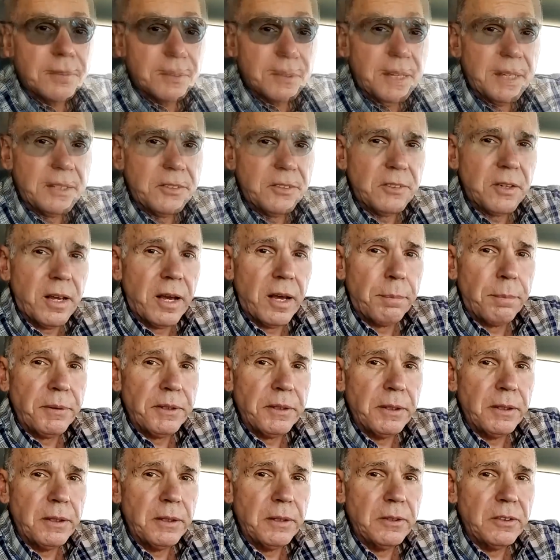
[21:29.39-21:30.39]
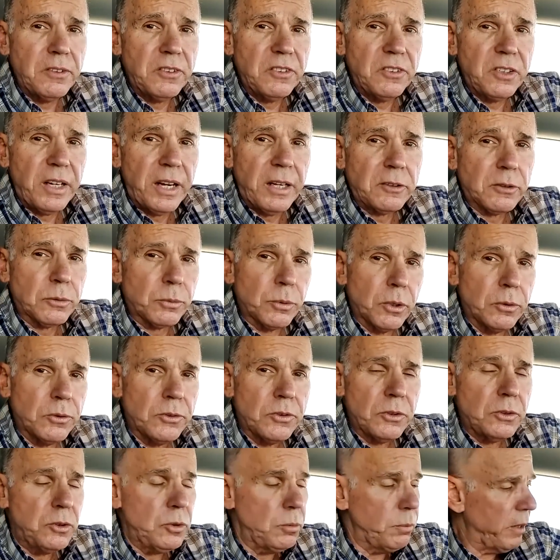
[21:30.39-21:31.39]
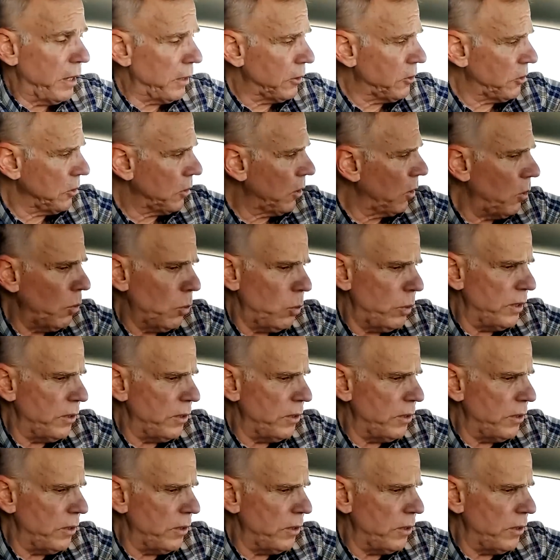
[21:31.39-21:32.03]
The next stop is Santa Rosa, New Mexico,